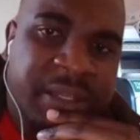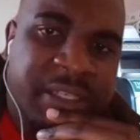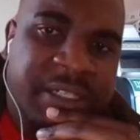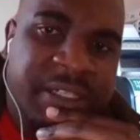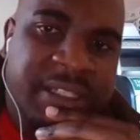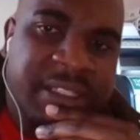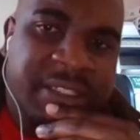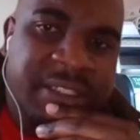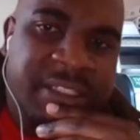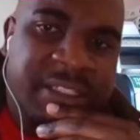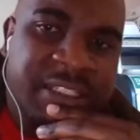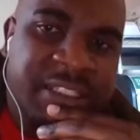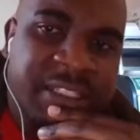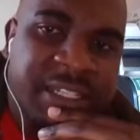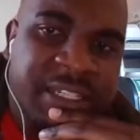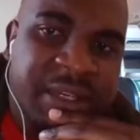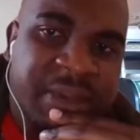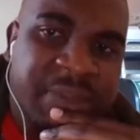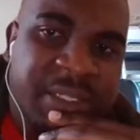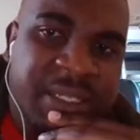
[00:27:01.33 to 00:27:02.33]
that has
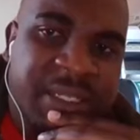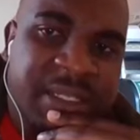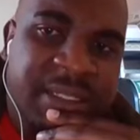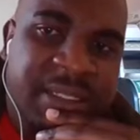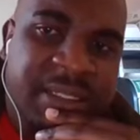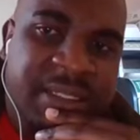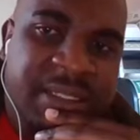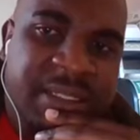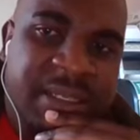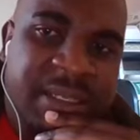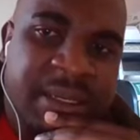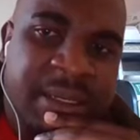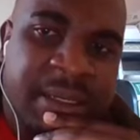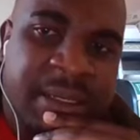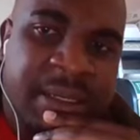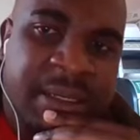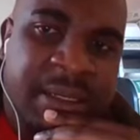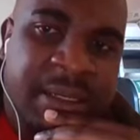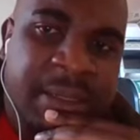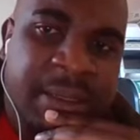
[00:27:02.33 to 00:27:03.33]
disrupted
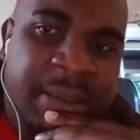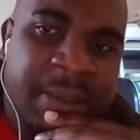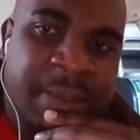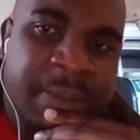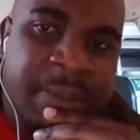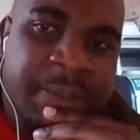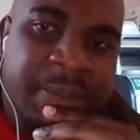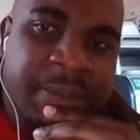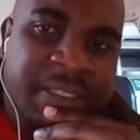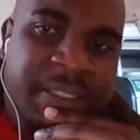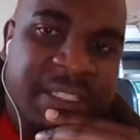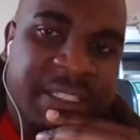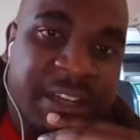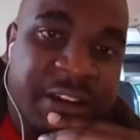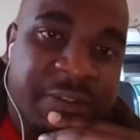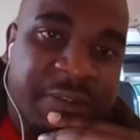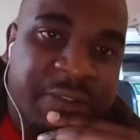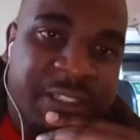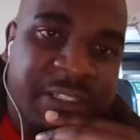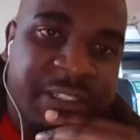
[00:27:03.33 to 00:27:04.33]
uh,
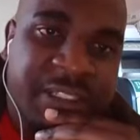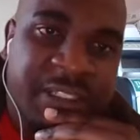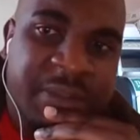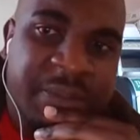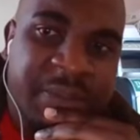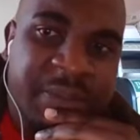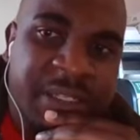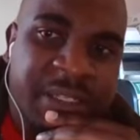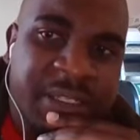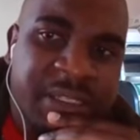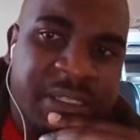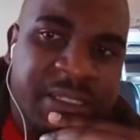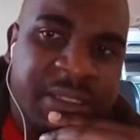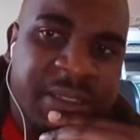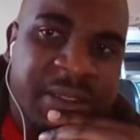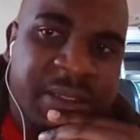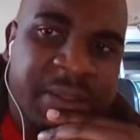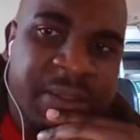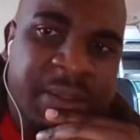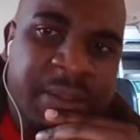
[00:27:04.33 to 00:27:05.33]

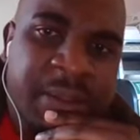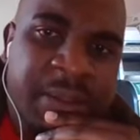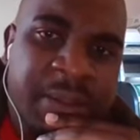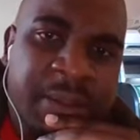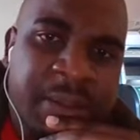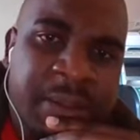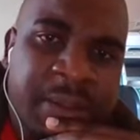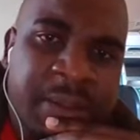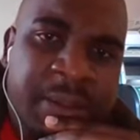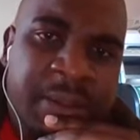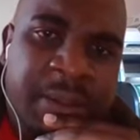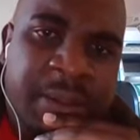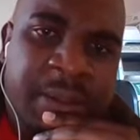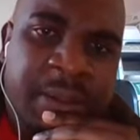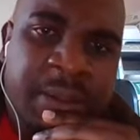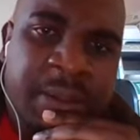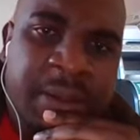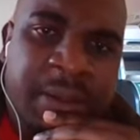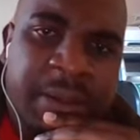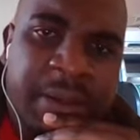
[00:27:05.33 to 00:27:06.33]
self-determination.
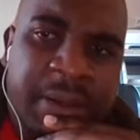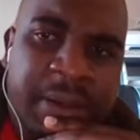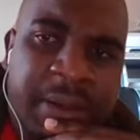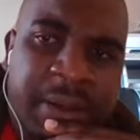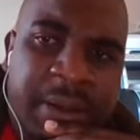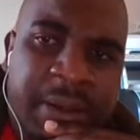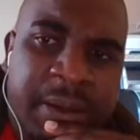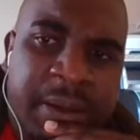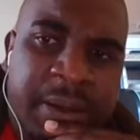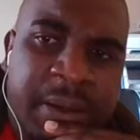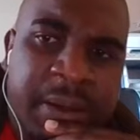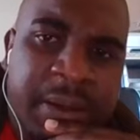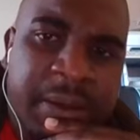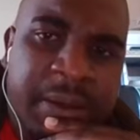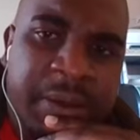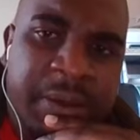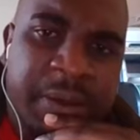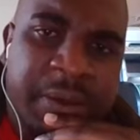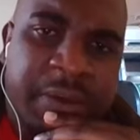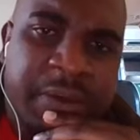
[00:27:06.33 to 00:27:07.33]
Uh,
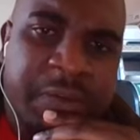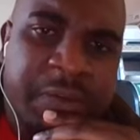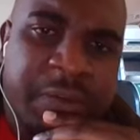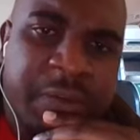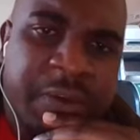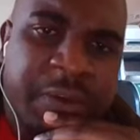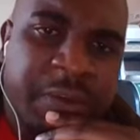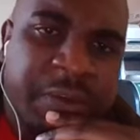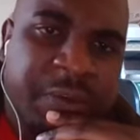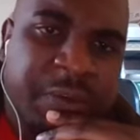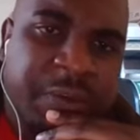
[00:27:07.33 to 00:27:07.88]
if you have